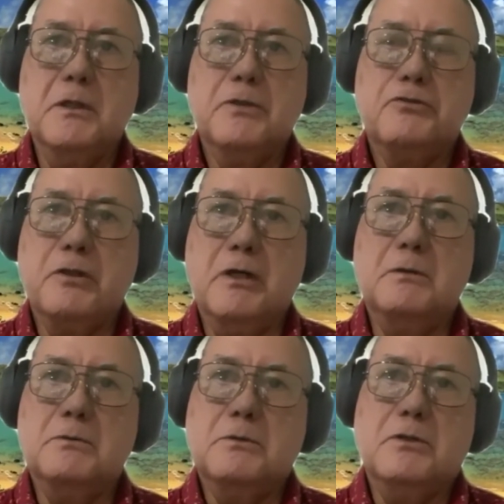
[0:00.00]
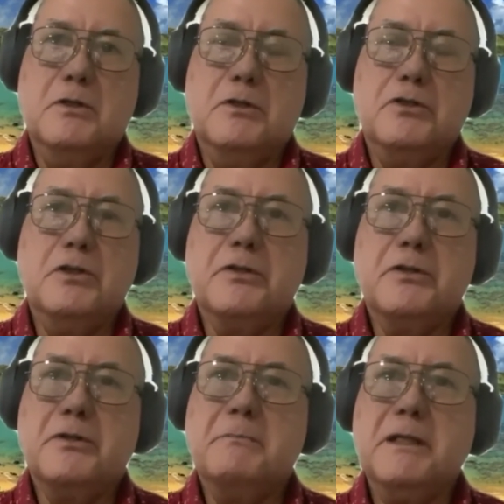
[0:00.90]
So, you know,
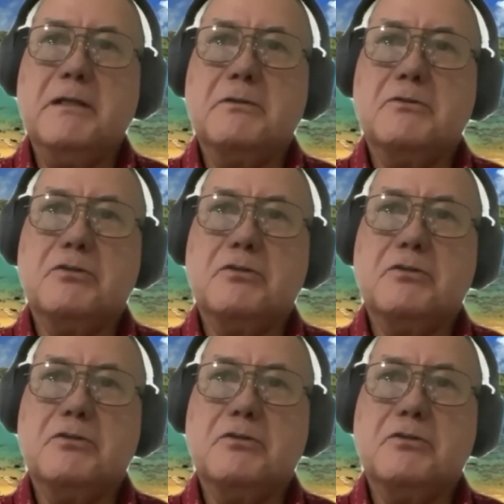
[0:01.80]
the money